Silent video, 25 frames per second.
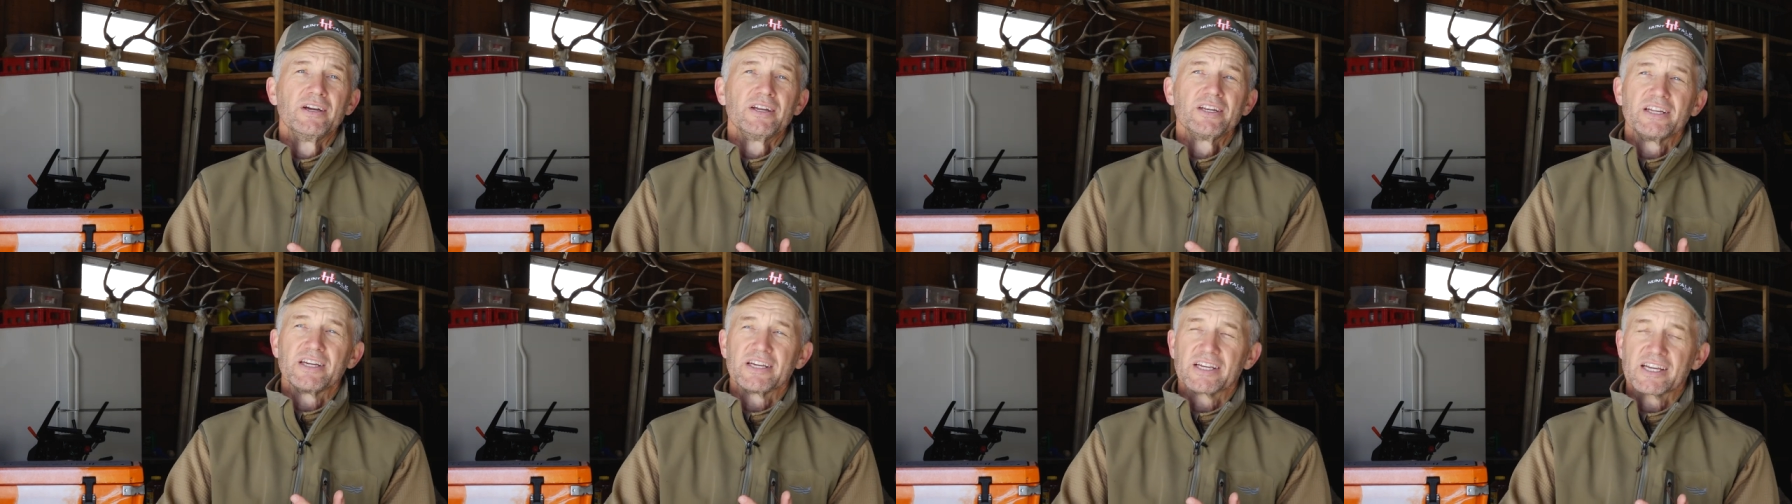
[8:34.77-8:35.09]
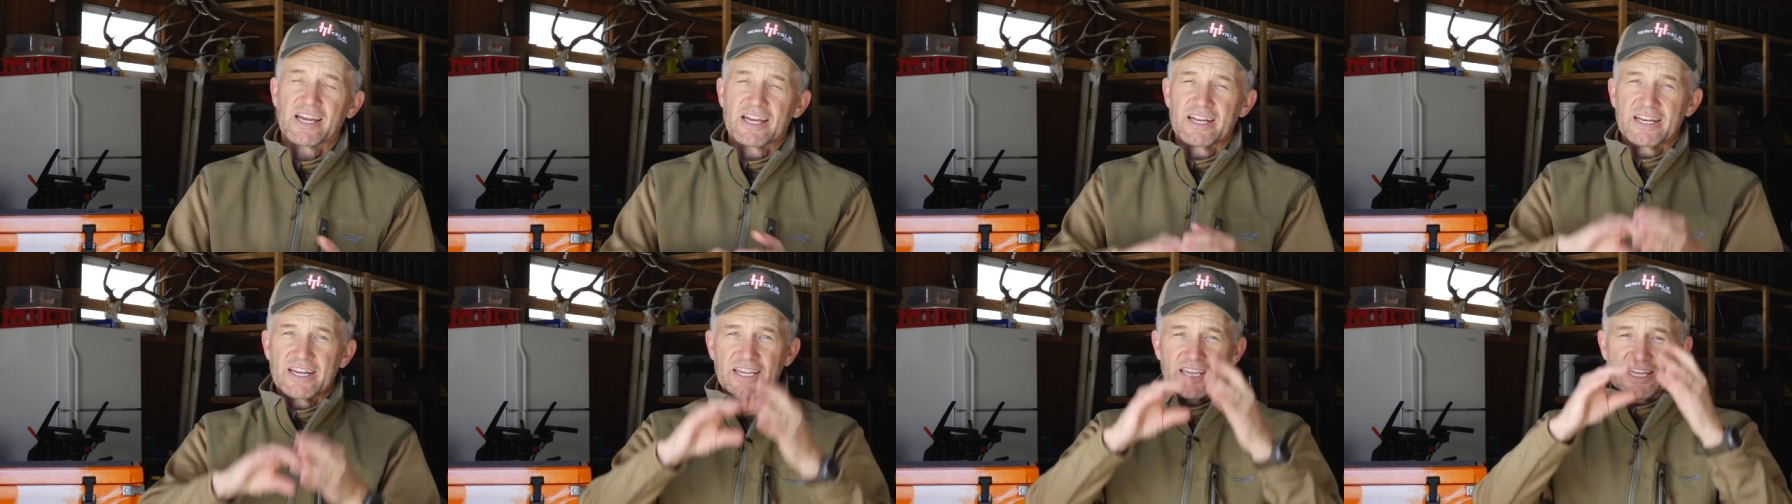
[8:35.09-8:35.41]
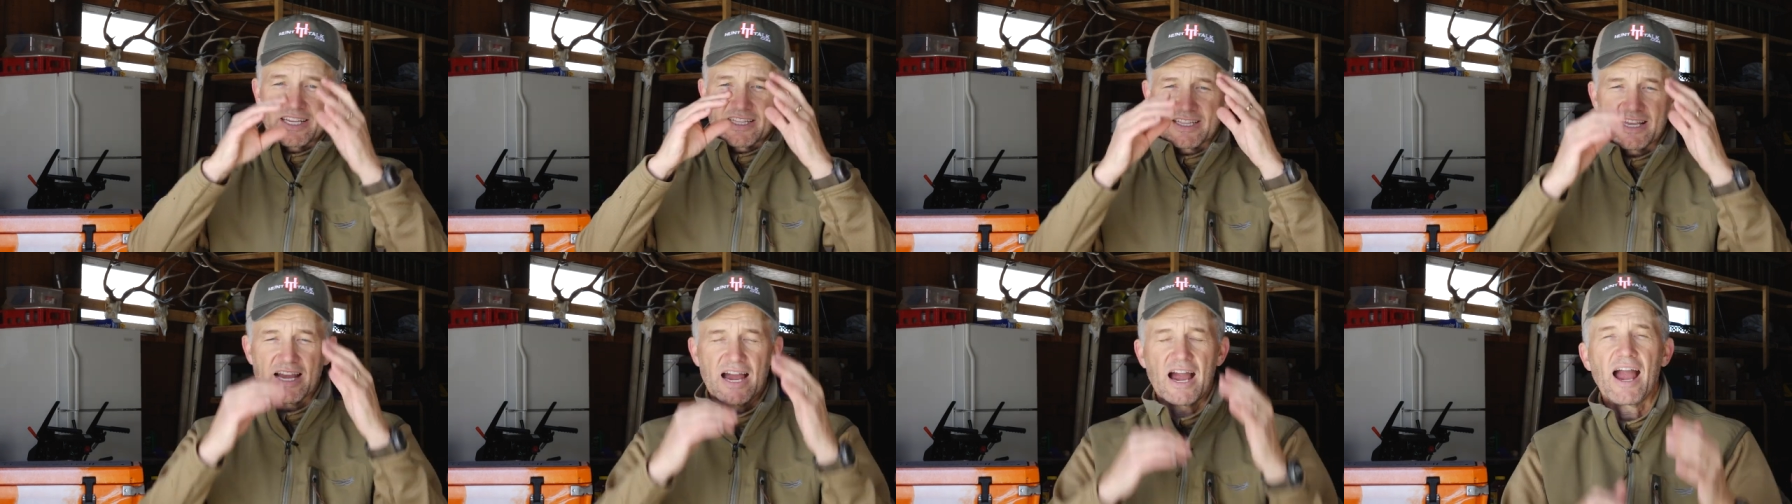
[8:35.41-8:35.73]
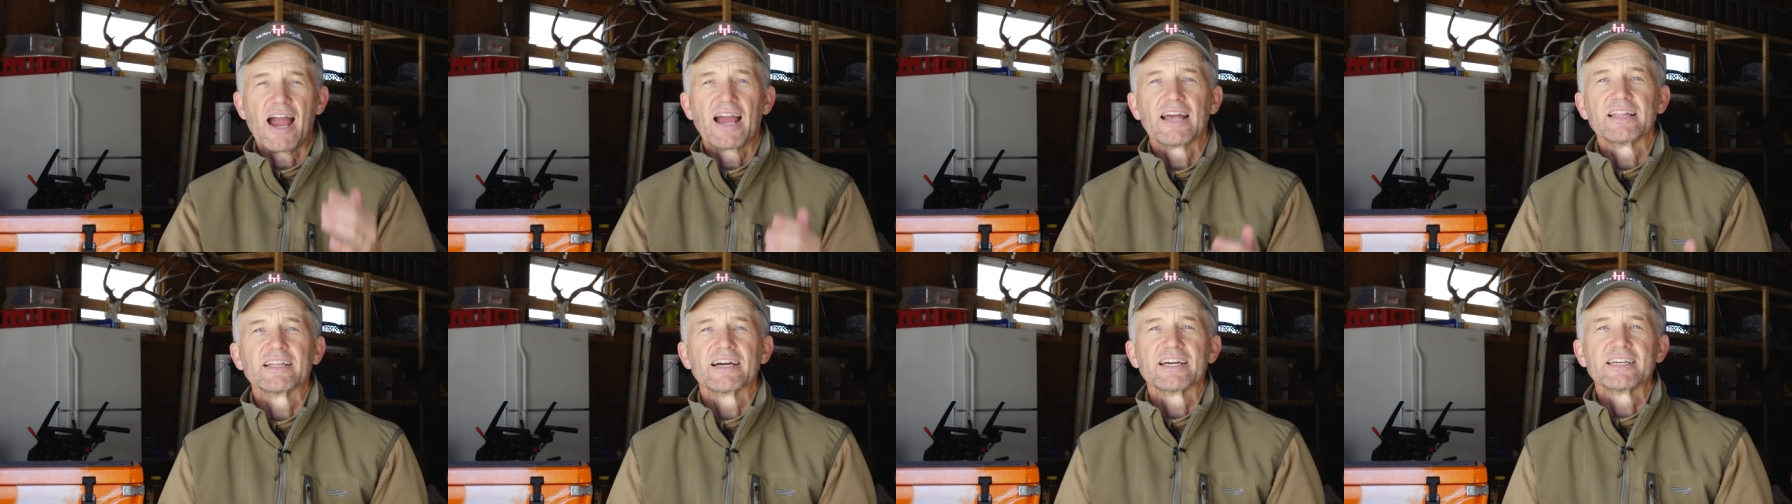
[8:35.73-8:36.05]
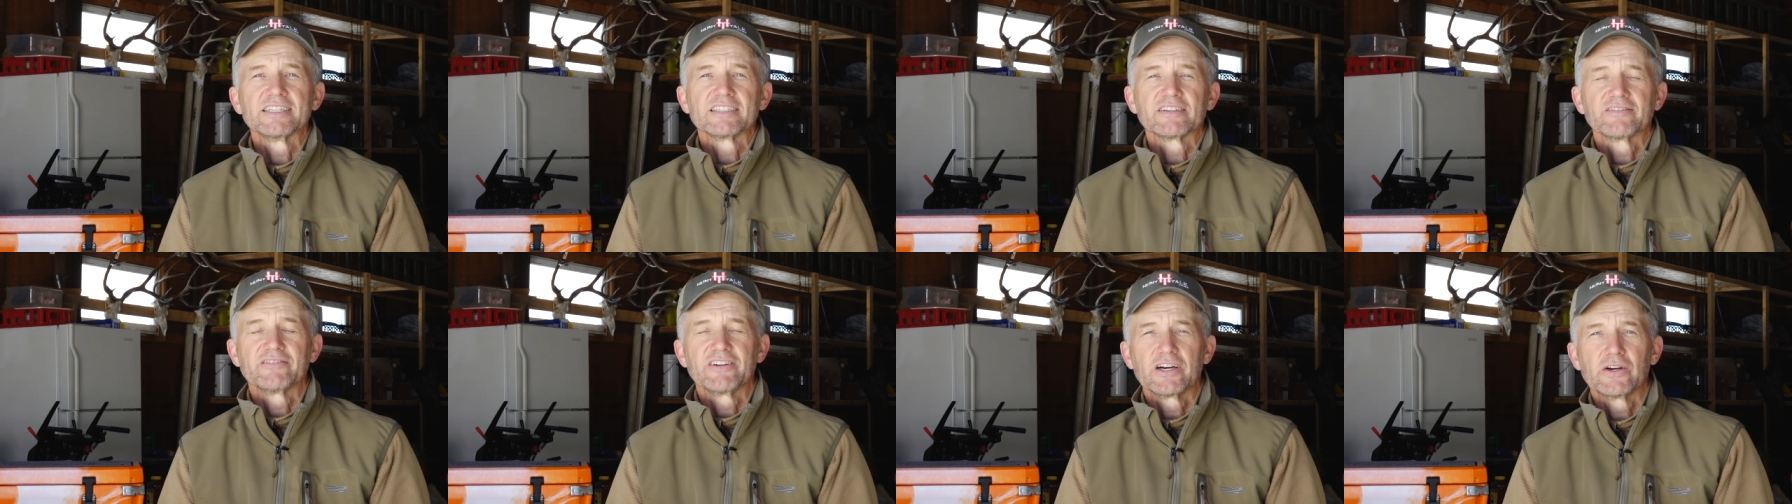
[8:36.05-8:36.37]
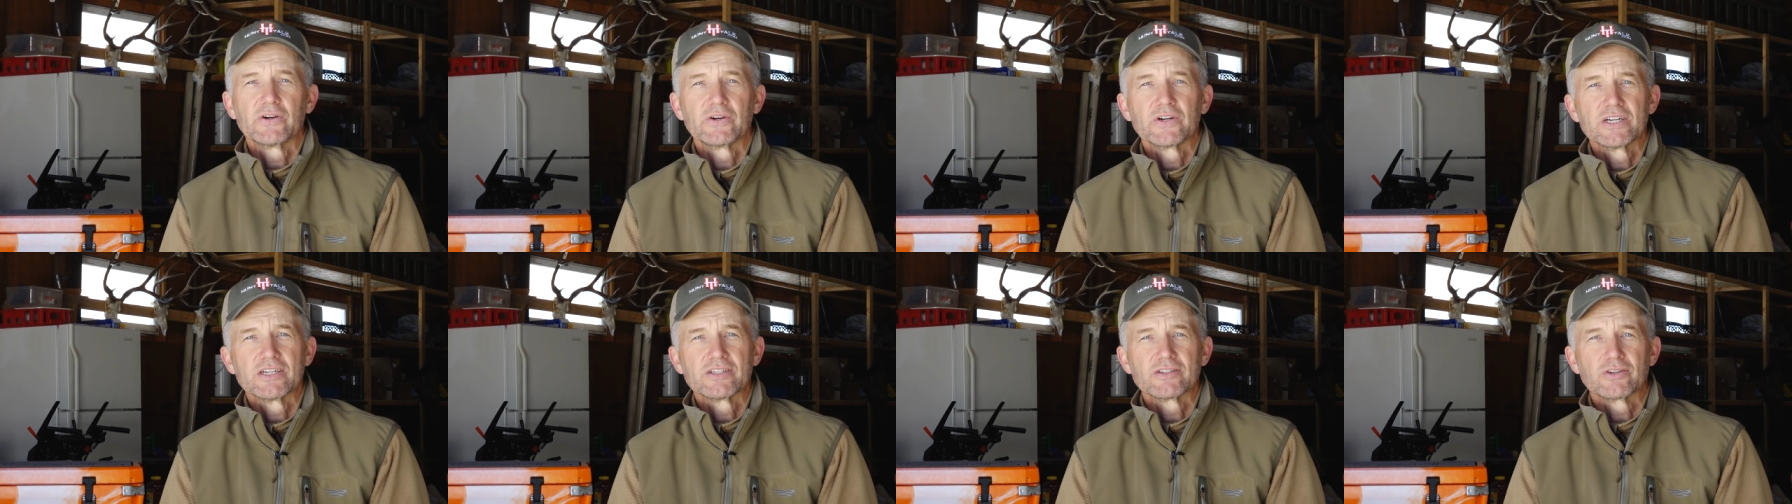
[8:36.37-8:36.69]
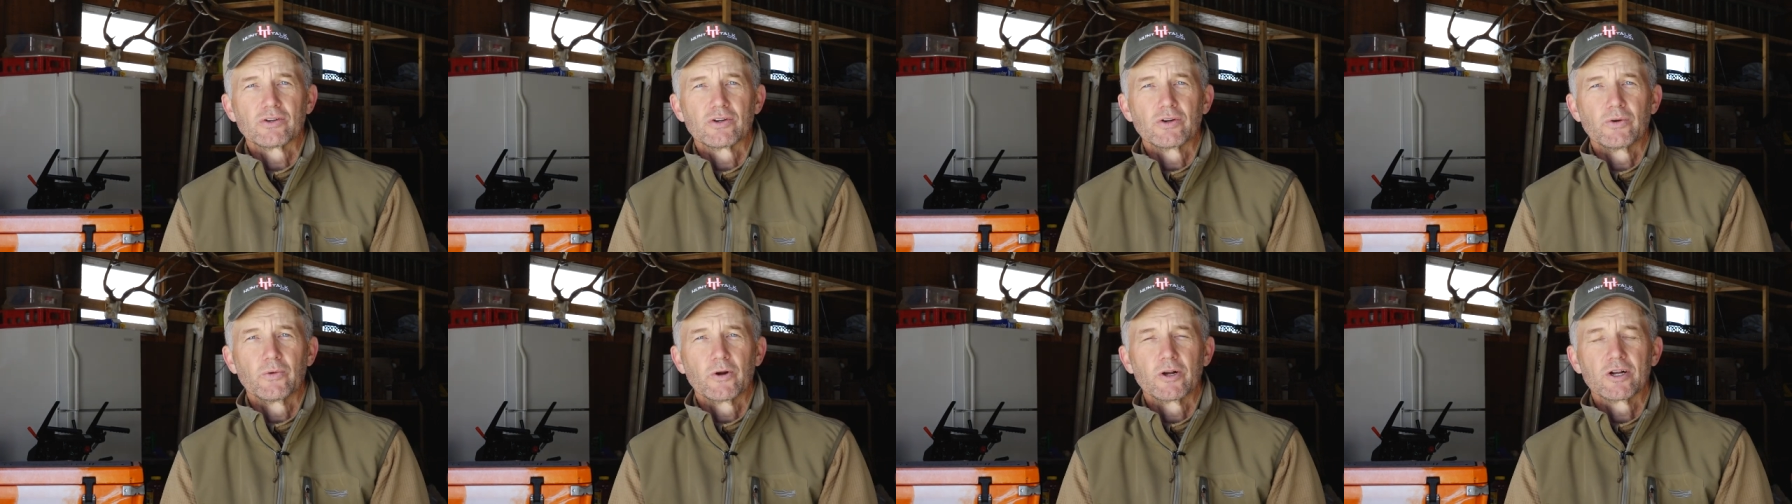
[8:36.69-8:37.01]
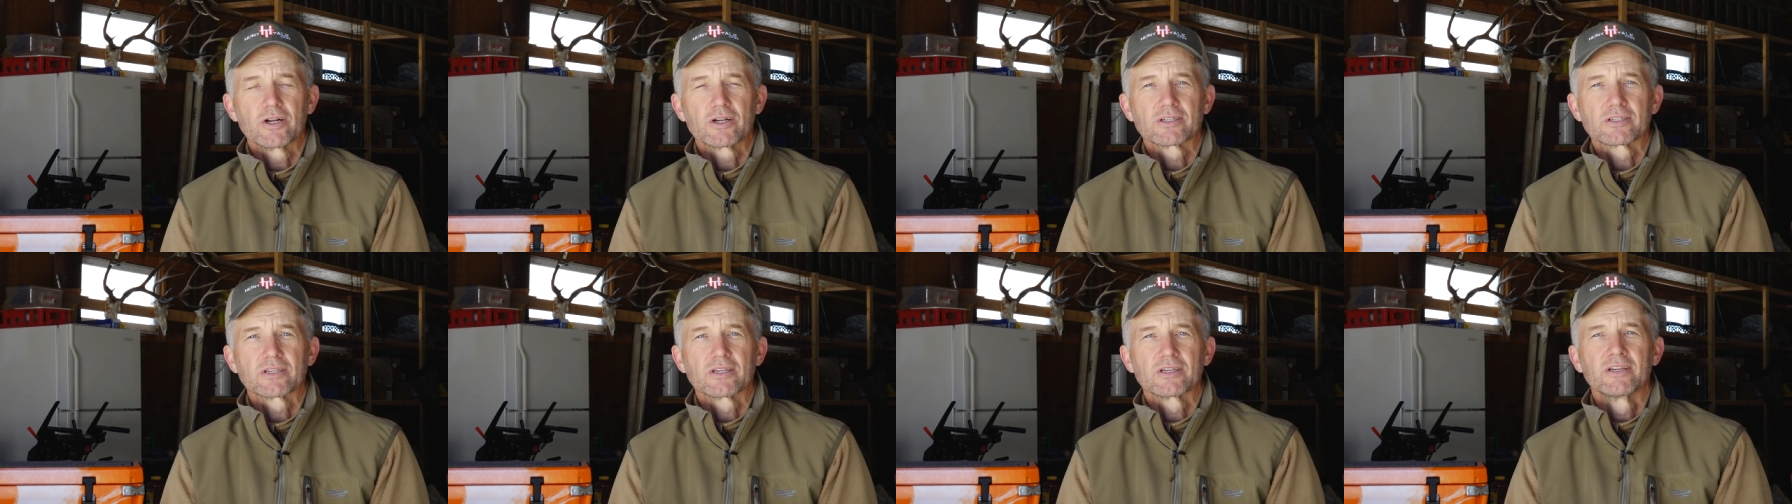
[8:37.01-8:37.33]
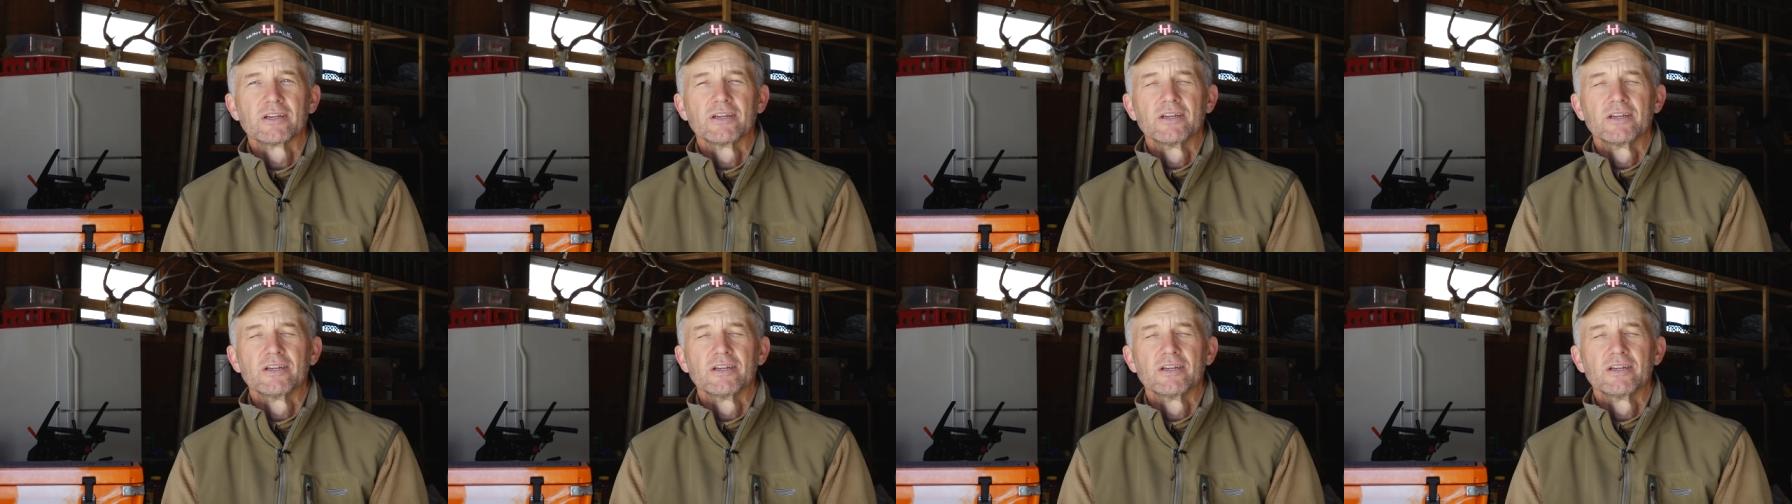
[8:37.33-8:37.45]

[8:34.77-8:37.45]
to kind of get the highlights of how Arizona works,